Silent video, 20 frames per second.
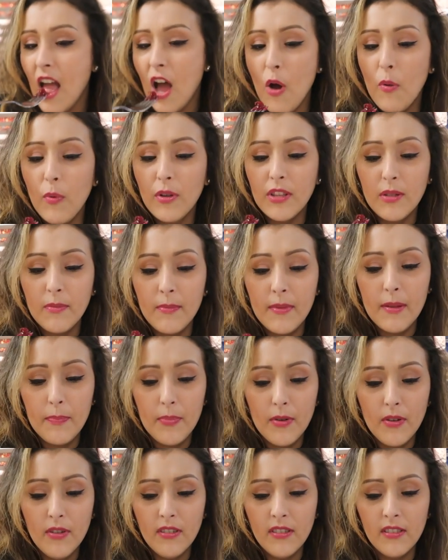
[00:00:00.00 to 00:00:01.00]
Oh, with the
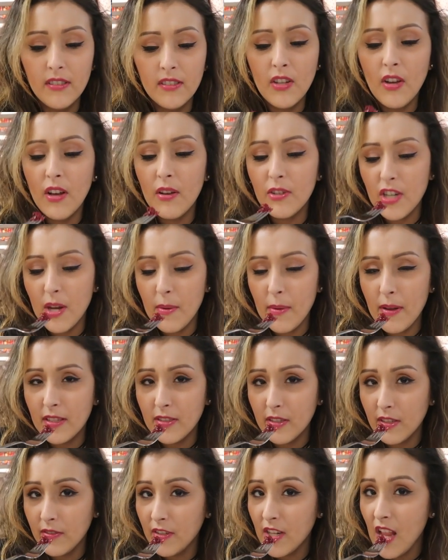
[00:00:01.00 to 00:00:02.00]
meatball? No, yeah. try my
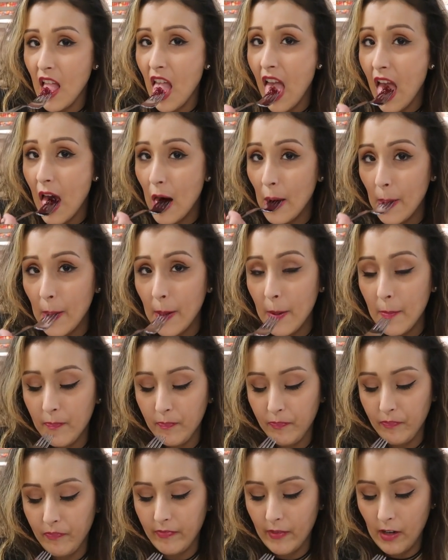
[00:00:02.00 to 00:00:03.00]

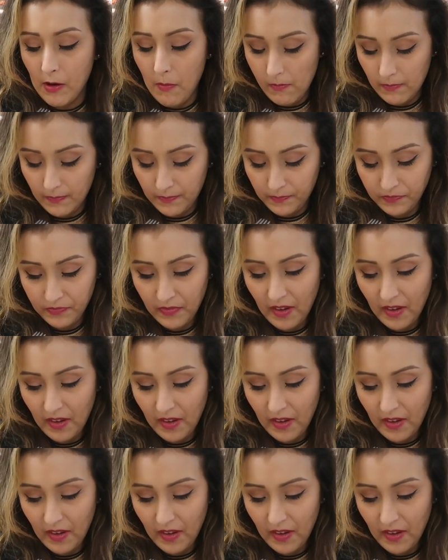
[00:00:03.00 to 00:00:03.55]
salsa. Ew.